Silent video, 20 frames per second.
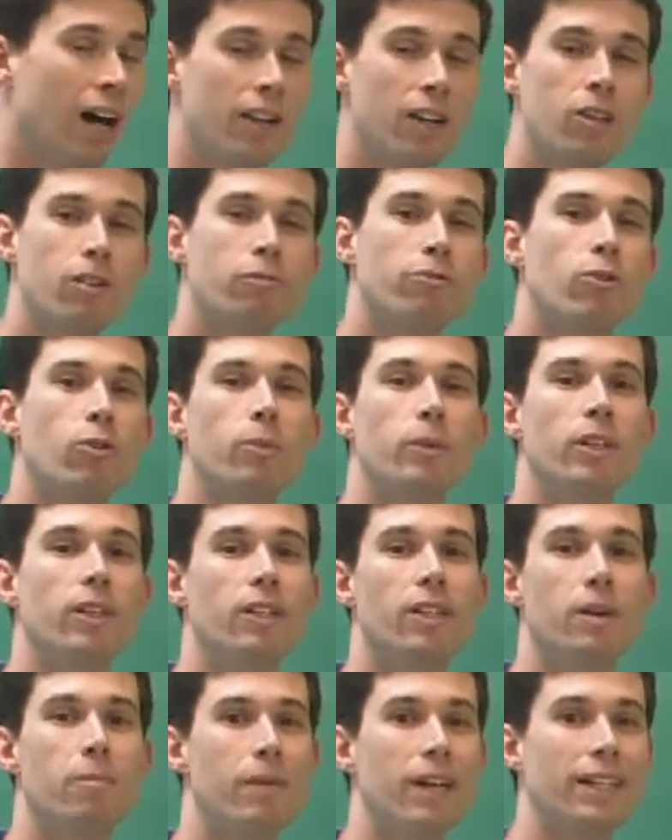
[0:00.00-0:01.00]
Another
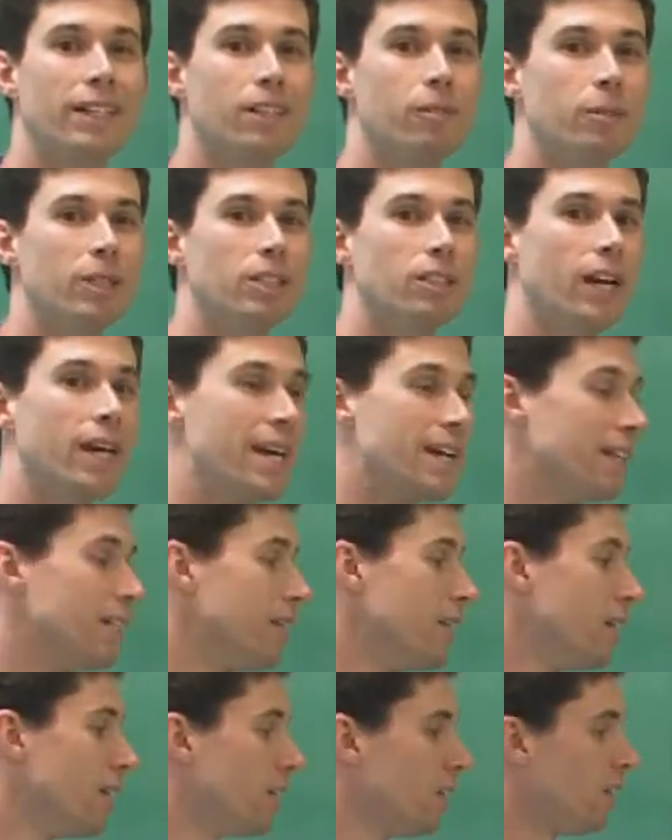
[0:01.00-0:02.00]
formula that may come in
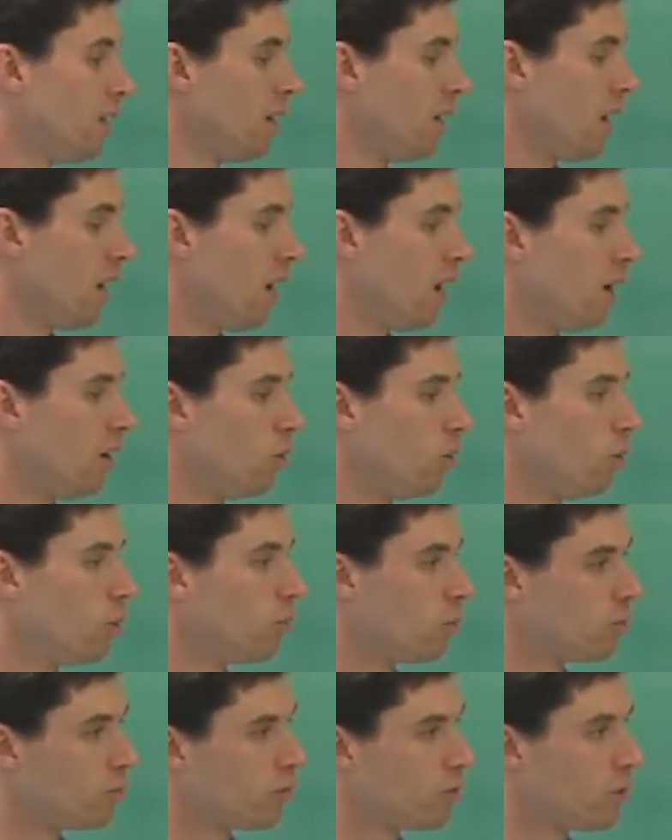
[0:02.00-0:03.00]
handy
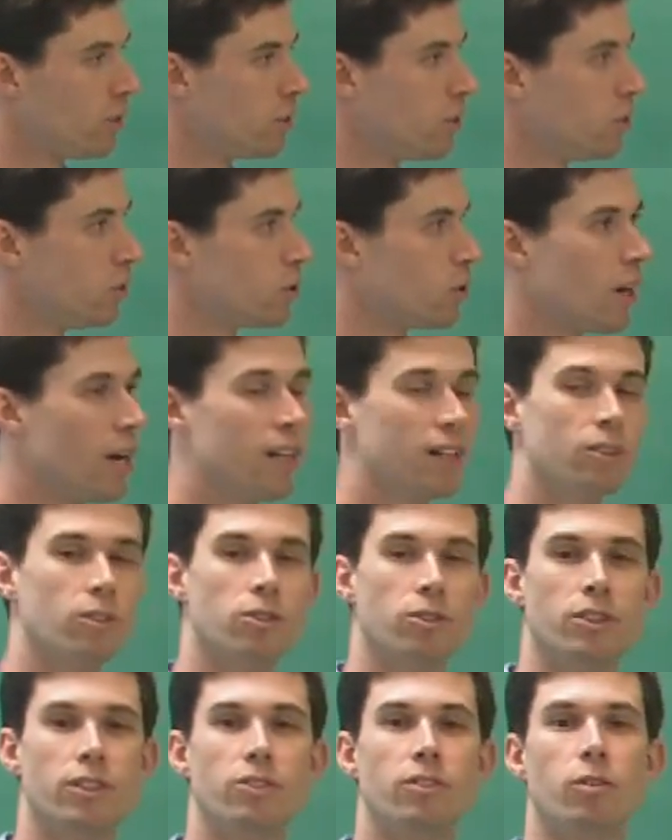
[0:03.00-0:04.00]
when referring to
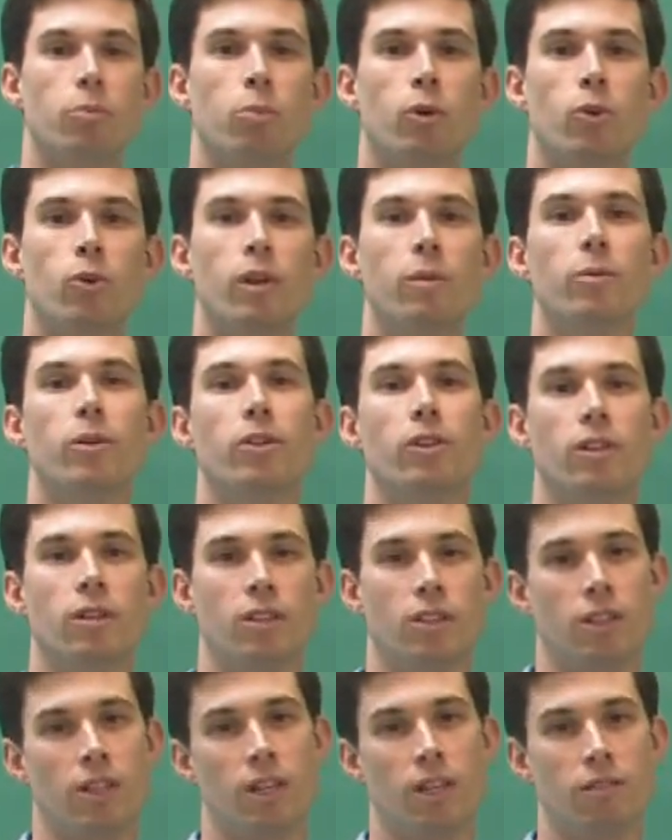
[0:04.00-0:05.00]
triangles is the perimeter
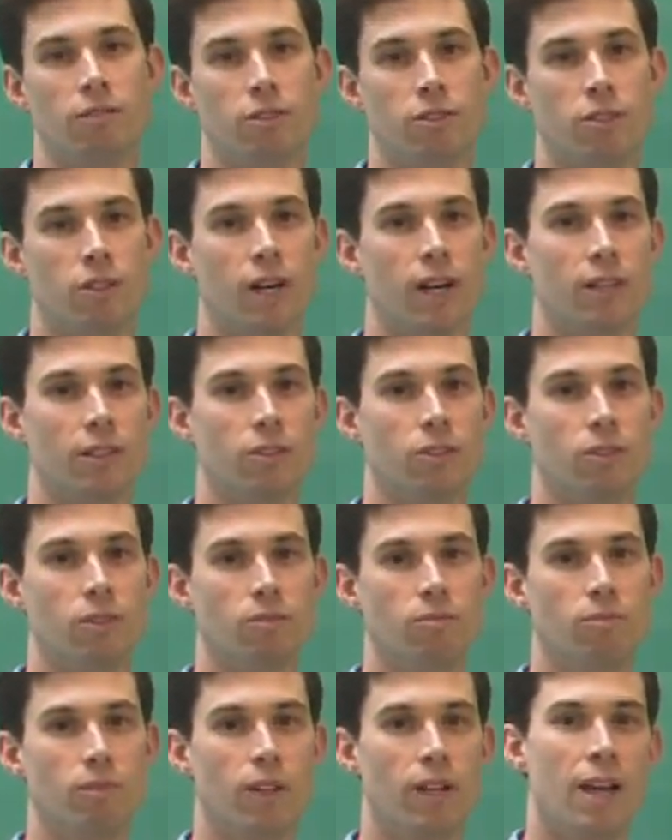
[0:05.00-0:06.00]
of a triangle.
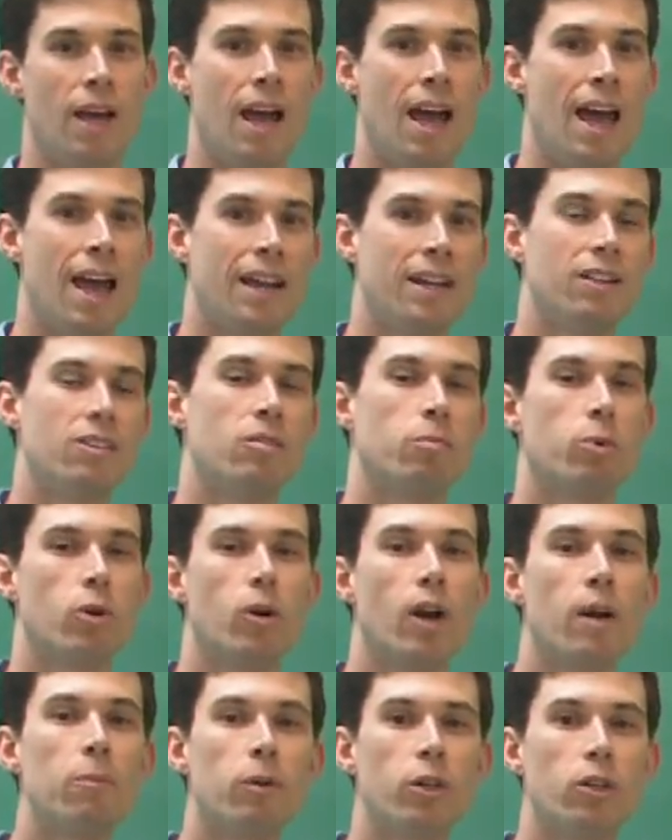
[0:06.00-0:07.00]
And in the
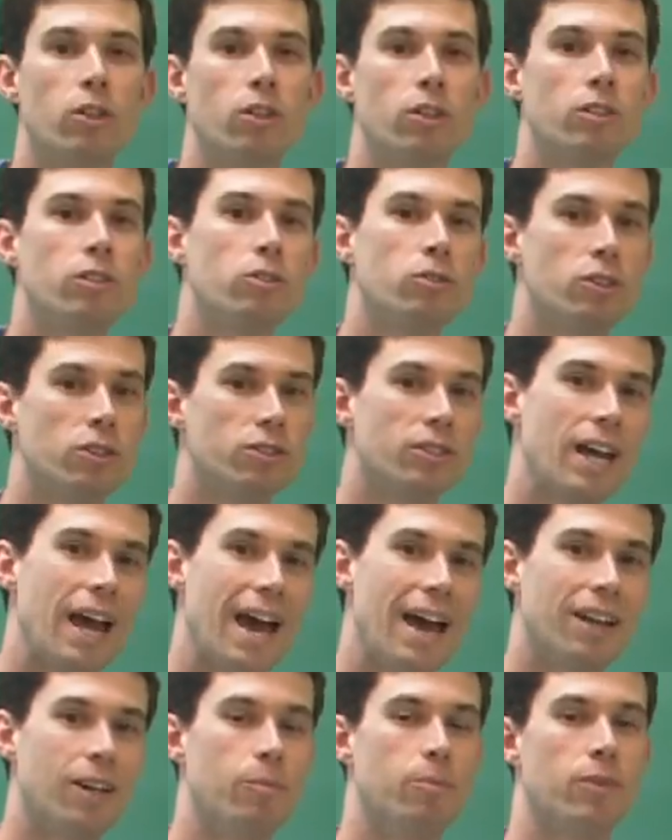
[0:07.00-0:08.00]
perimeter, you just
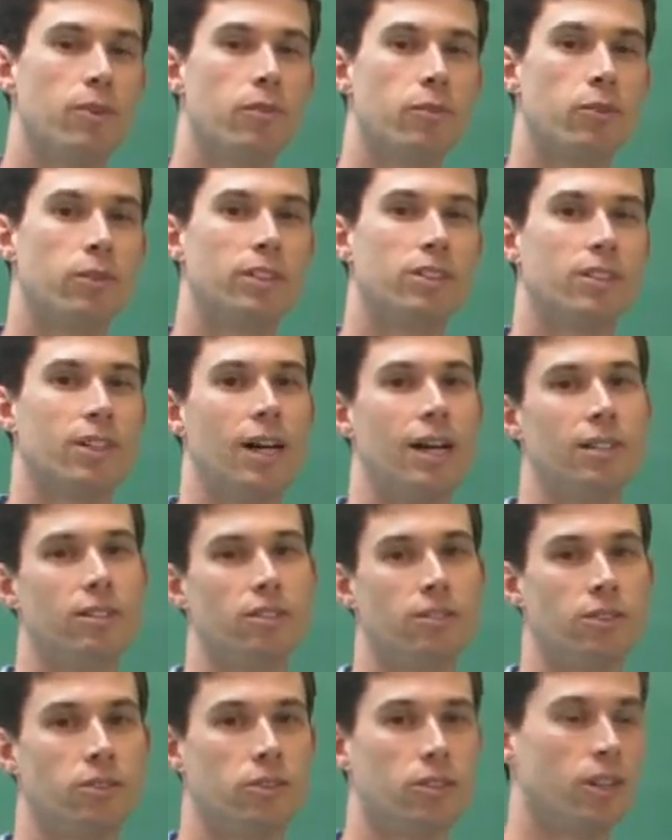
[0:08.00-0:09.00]
add up the three
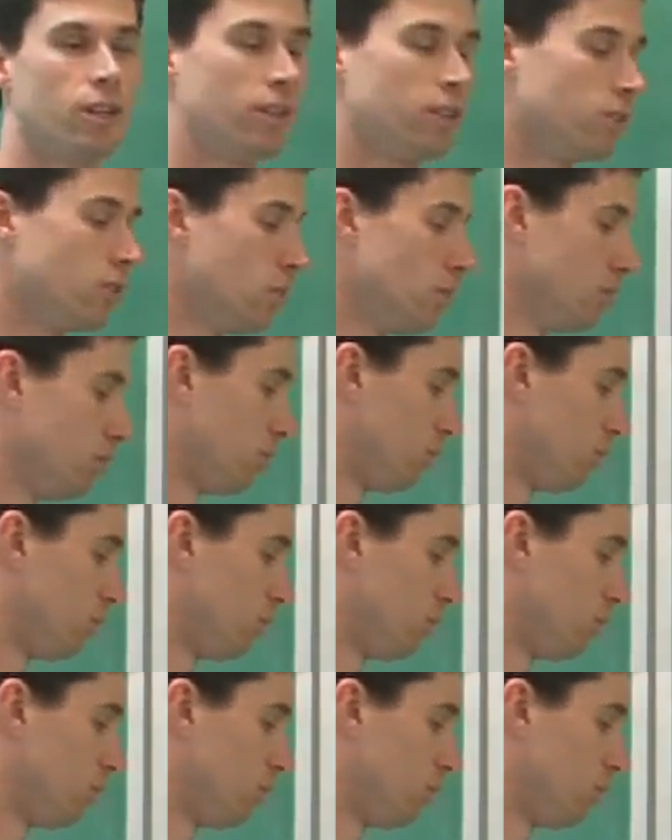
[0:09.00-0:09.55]
sides of the triangle.